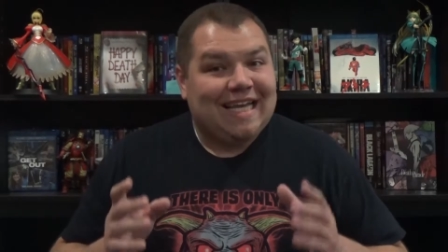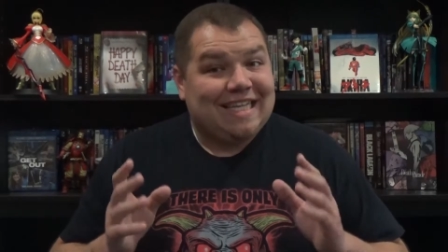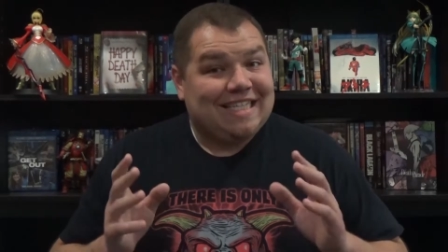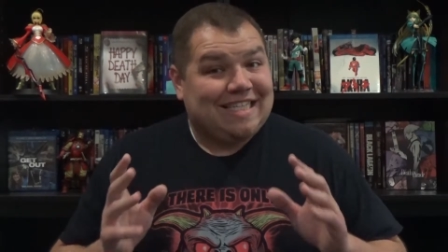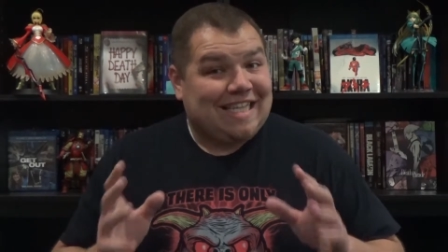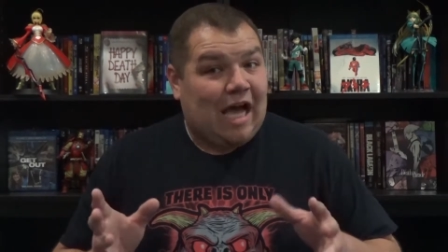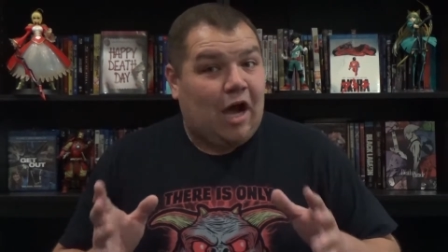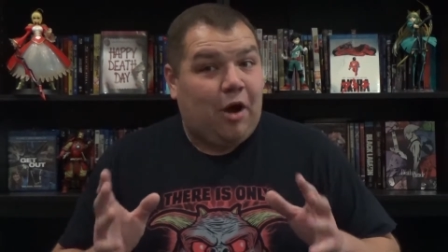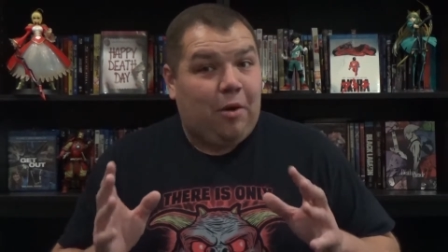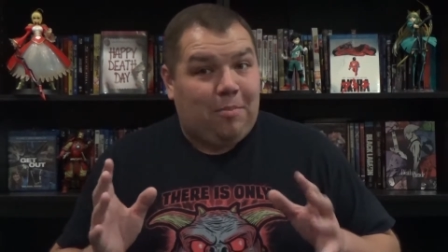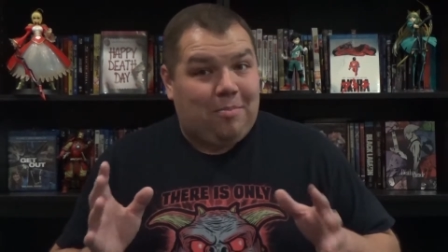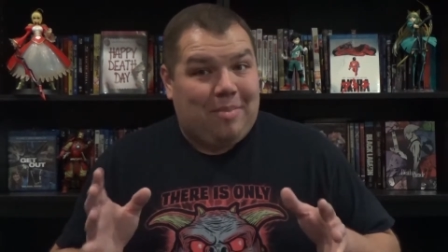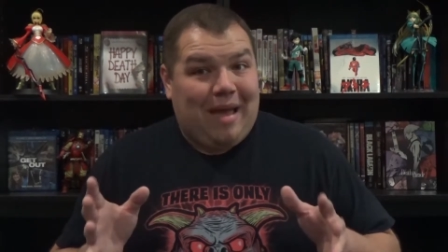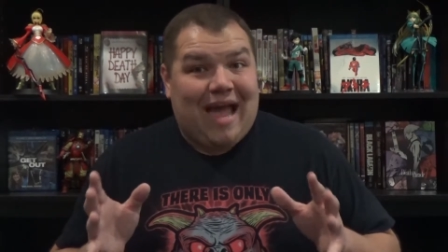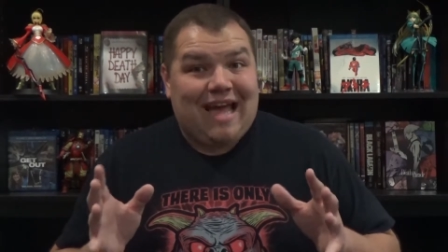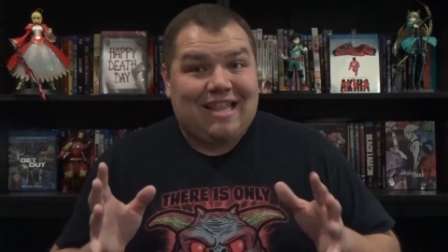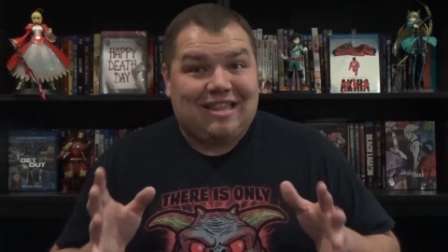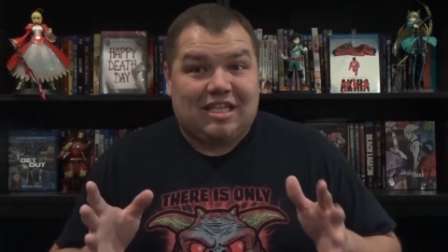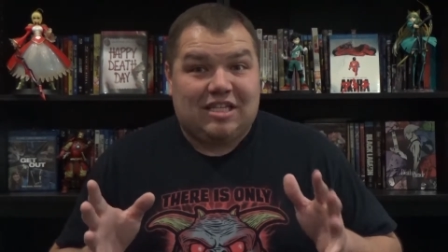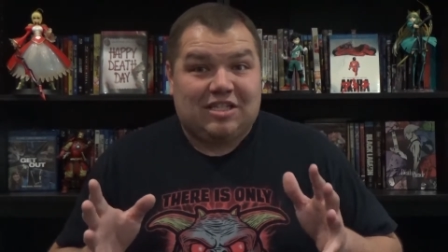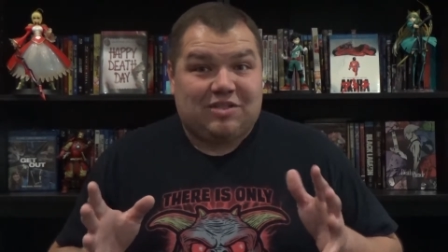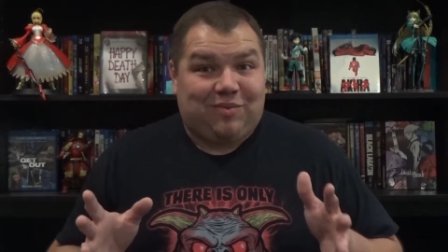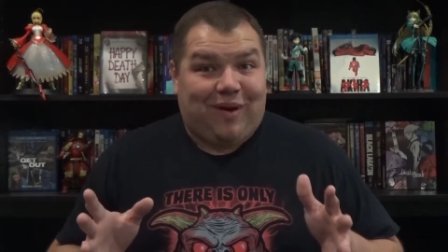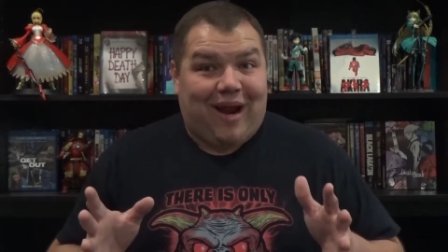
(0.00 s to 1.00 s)
is how
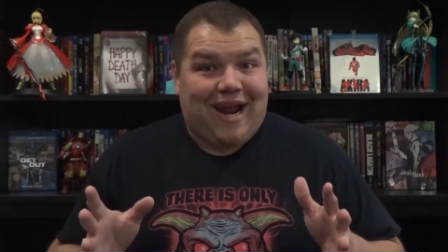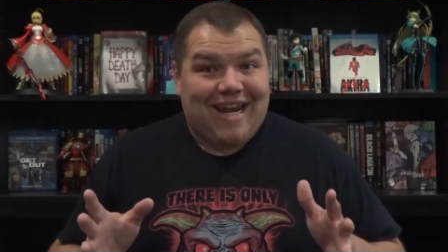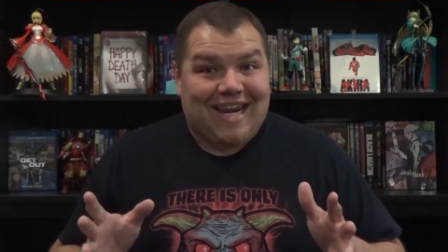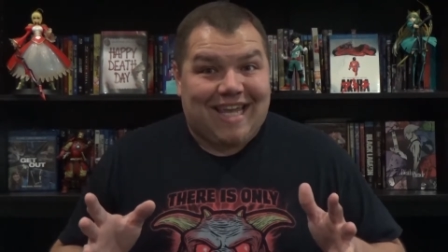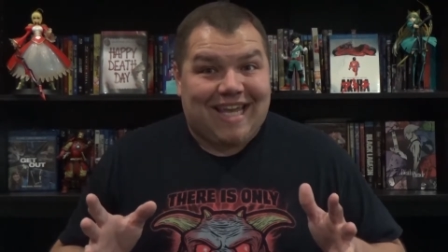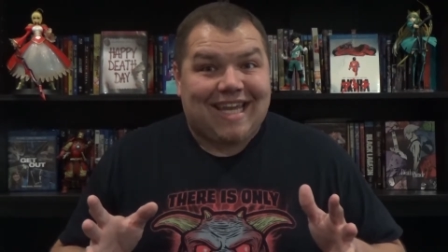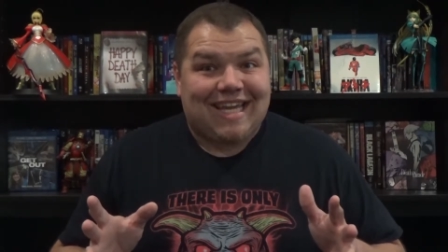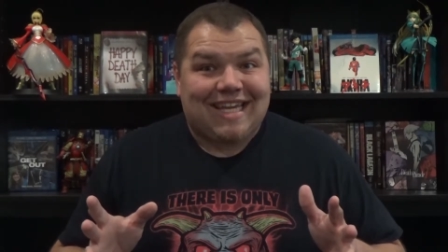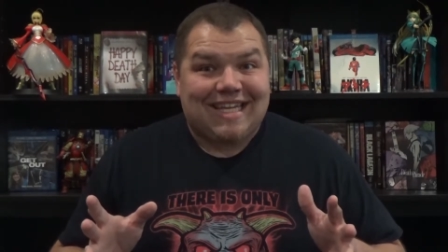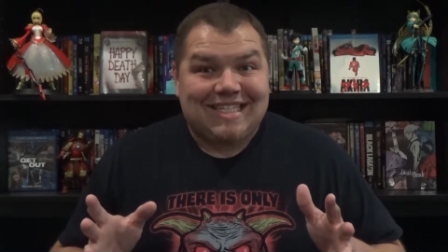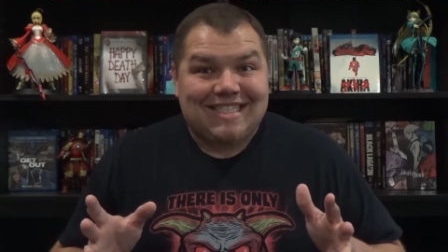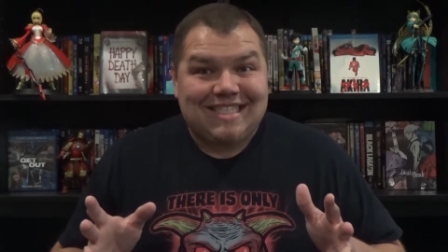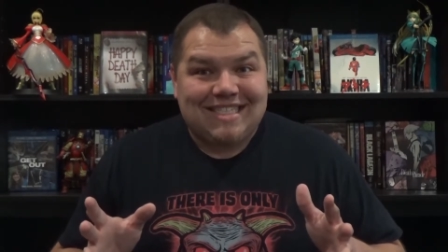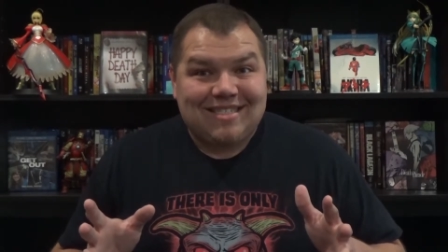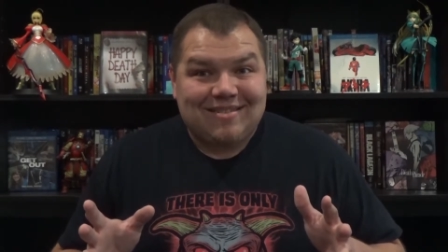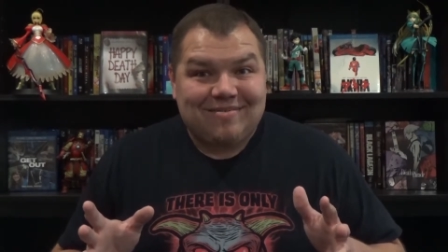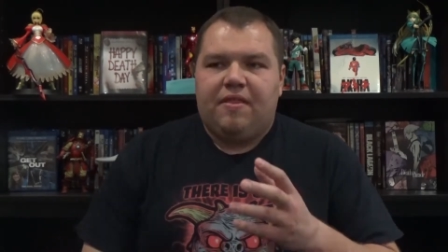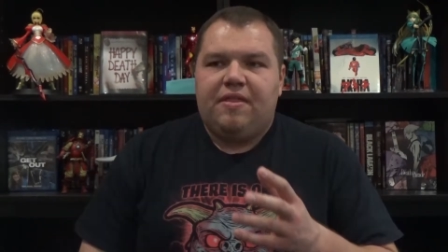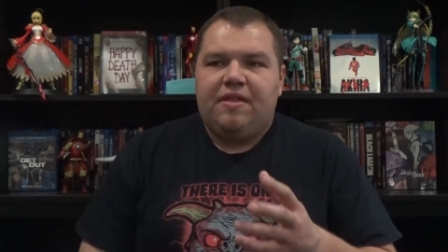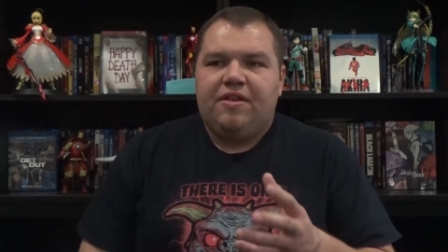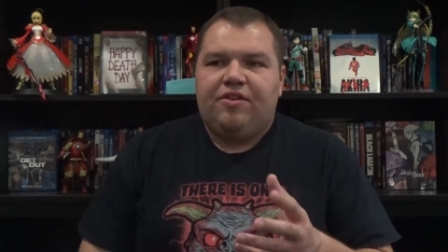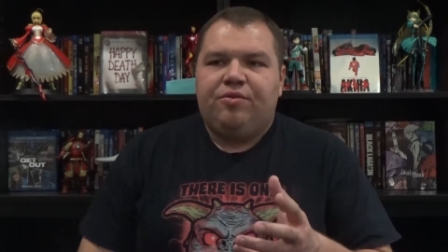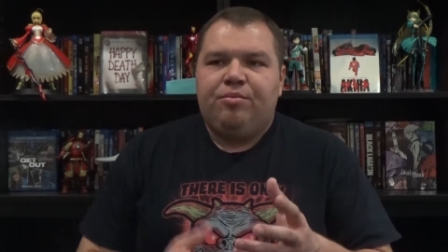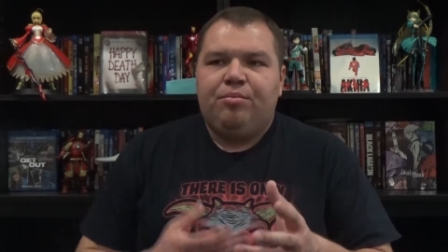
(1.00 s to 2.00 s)
bad this writing is.
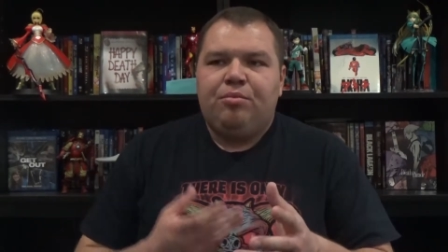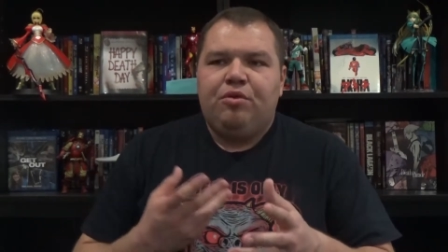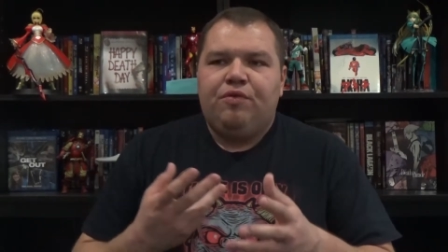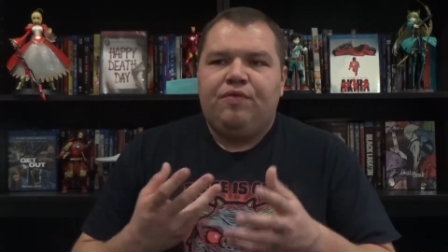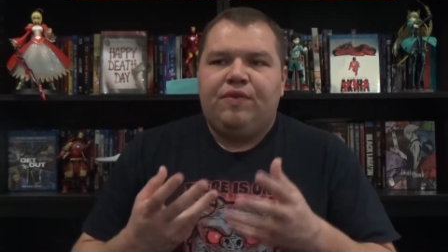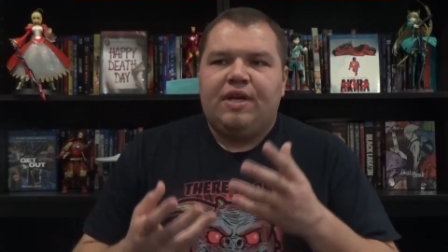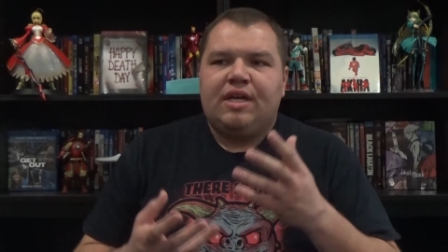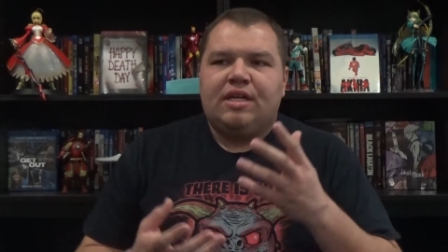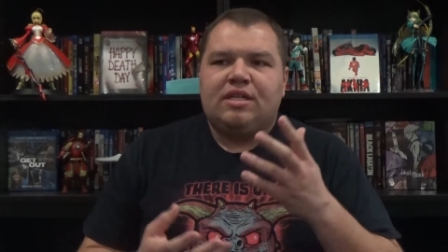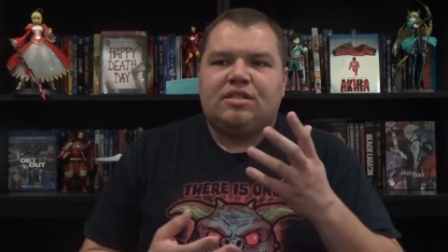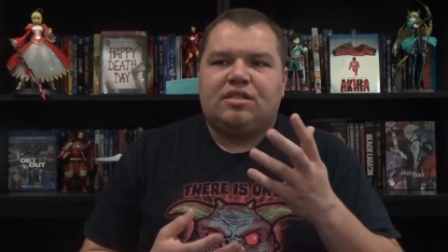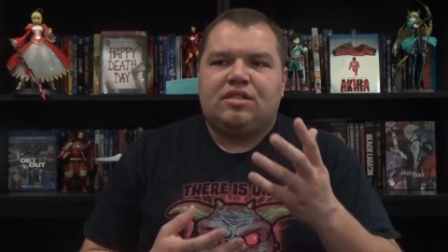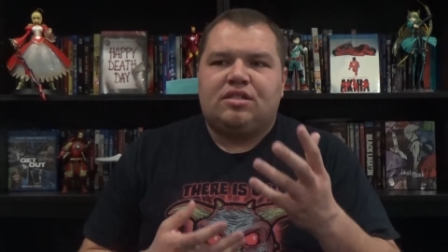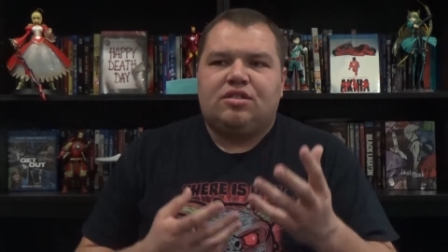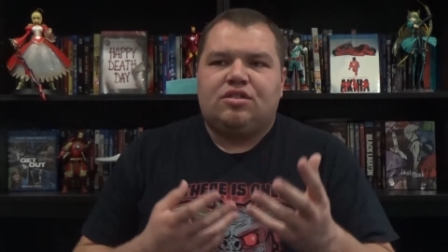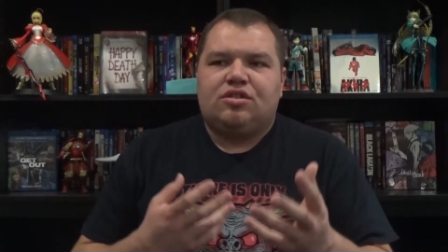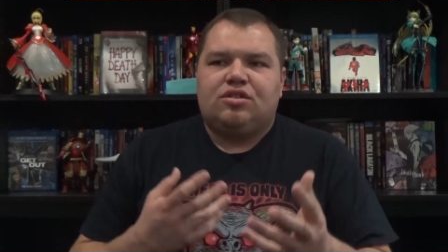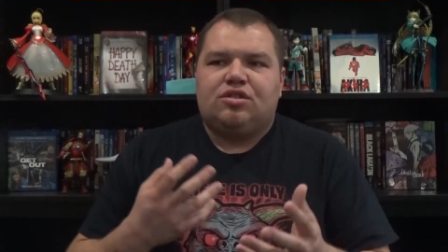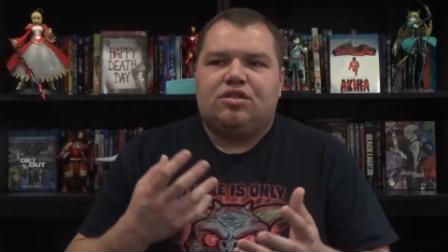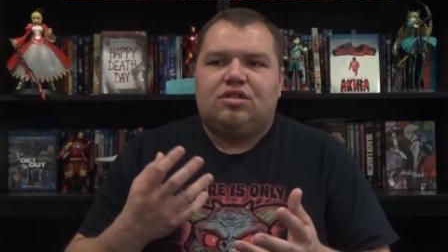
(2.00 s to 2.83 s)
This movie is